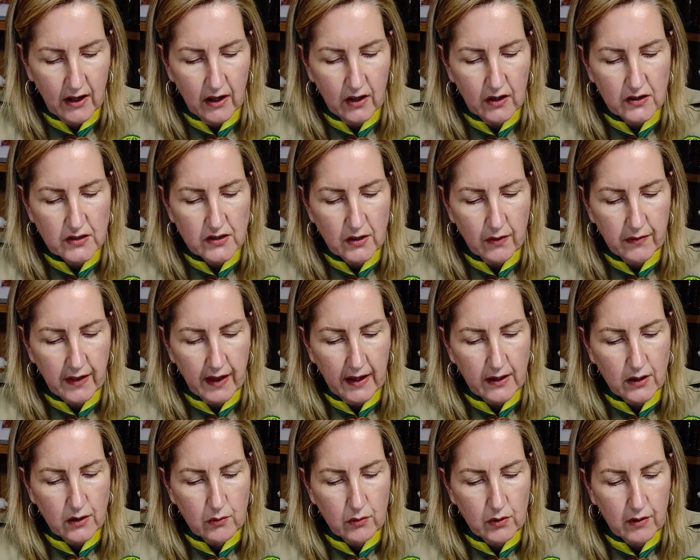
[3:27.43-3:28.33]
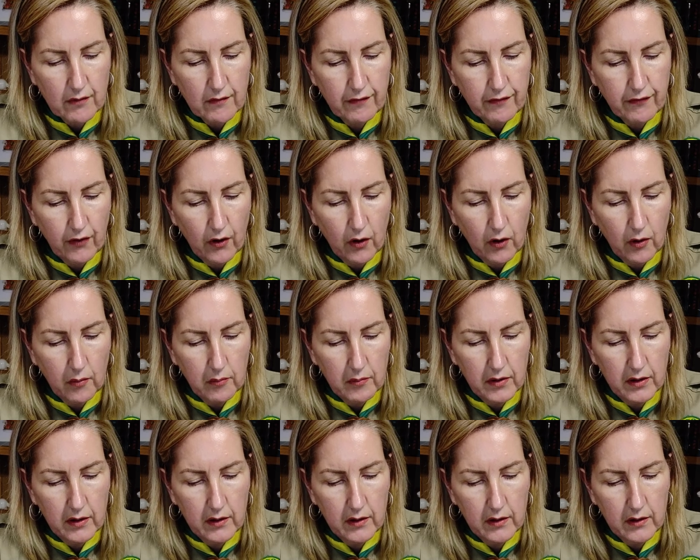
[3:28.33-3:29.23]
so that you can
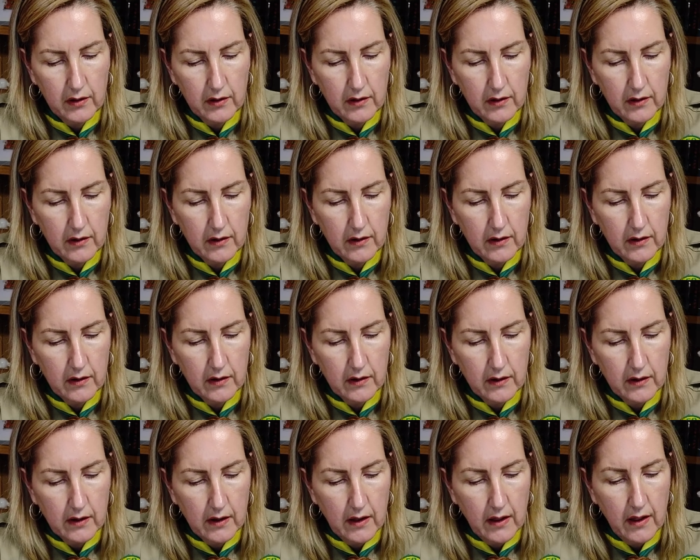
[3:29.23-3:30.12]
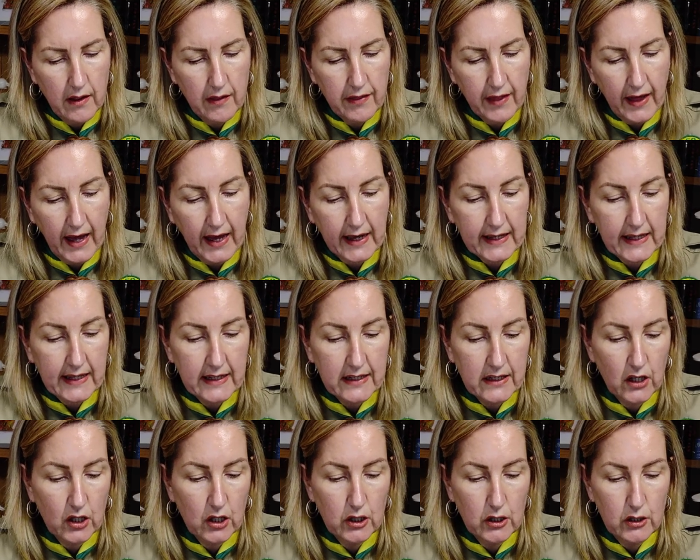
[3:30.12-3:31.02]
form the
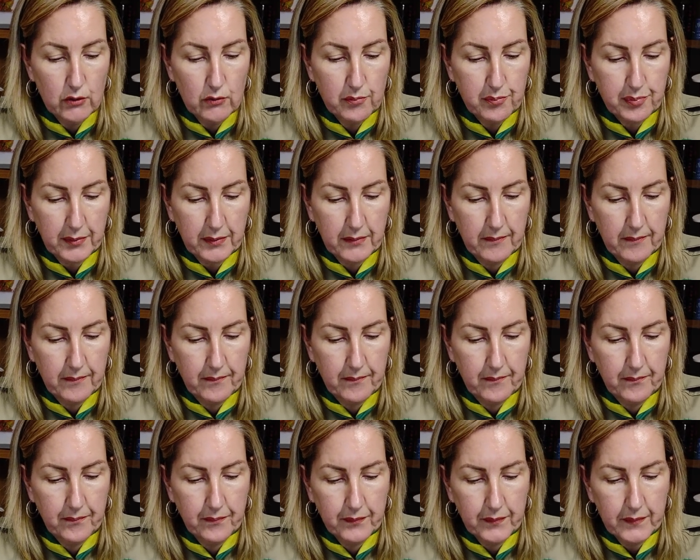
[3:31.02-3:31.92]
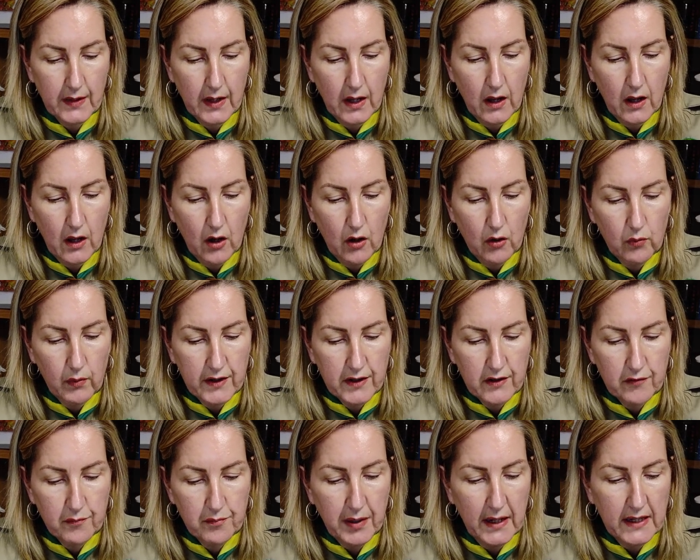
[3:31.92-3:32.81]
hanging loop.
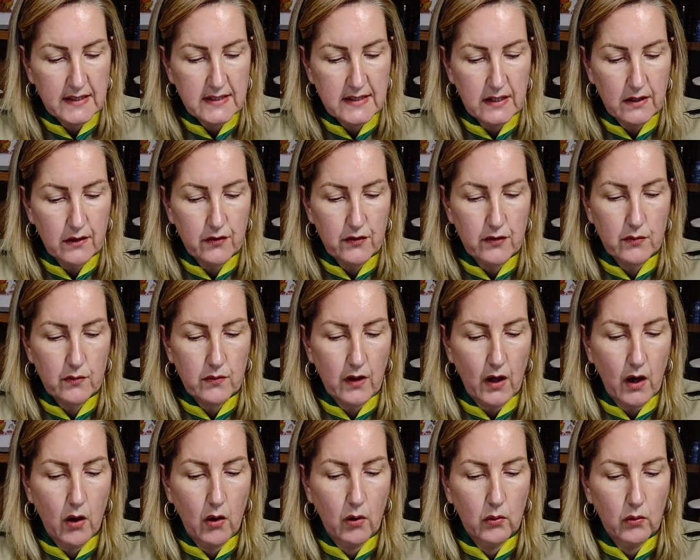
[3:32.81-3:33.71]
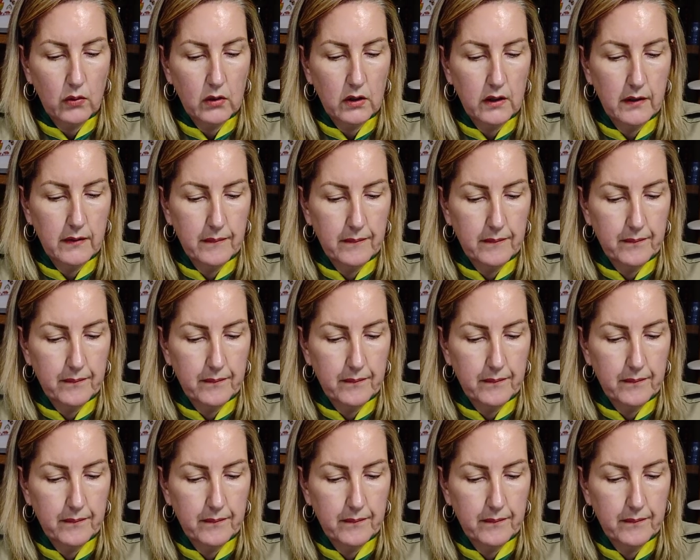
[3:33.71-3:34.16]
When you've passed it through the hole,